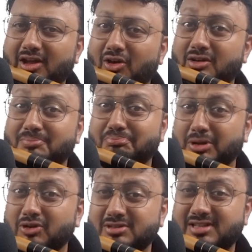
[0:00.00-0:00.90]
or
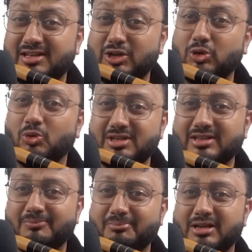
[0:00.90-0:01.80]
because then closing
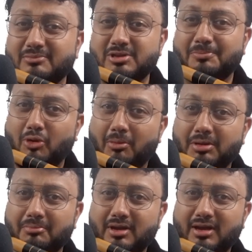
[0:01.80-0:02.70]
them becomes a
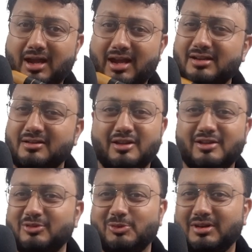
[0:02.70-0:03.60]
problem and
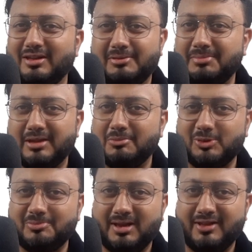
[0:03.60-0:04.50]
you will never be able
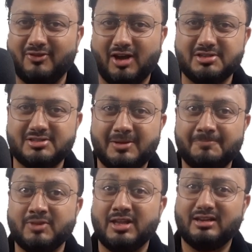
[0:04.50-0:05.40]
to play fast.
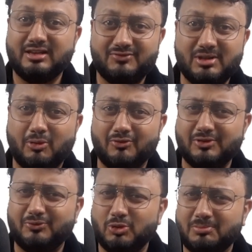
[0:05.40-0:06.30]
Lift them off
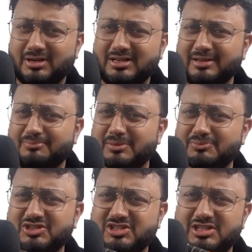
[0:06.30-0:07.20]
the flute but keep
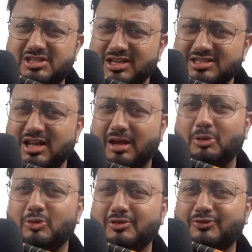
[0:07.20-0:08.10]
them just
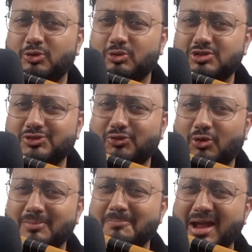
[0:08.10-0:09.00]
above the flutes
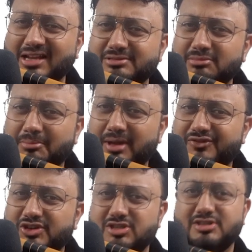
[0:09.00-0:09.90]
for maximum
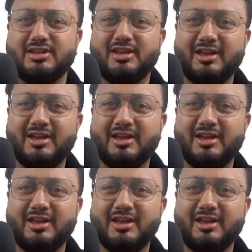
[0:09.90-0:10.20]
efficiency.